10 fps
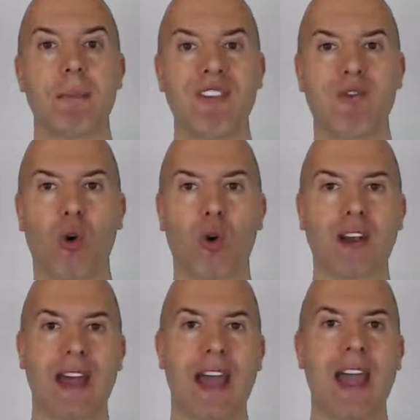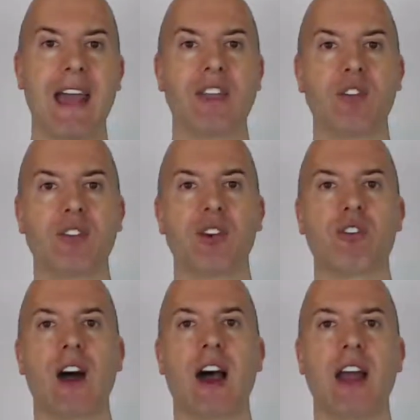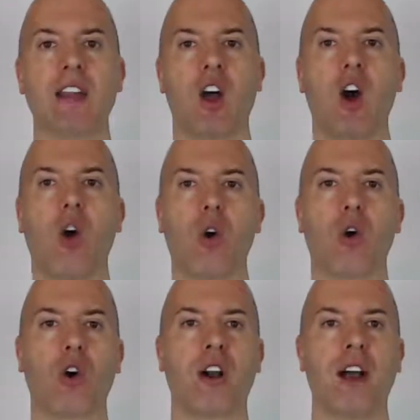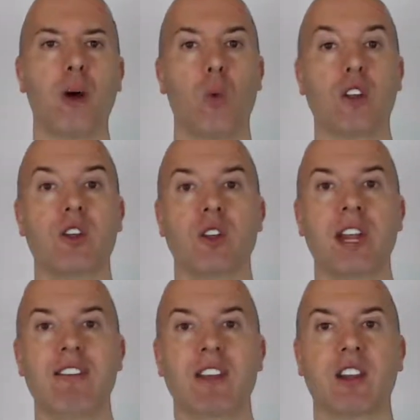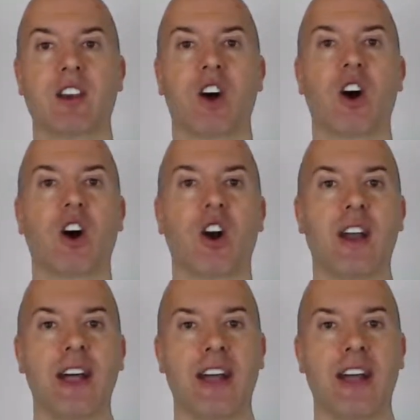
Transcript: before the end of your ride, or when you're leaving the car.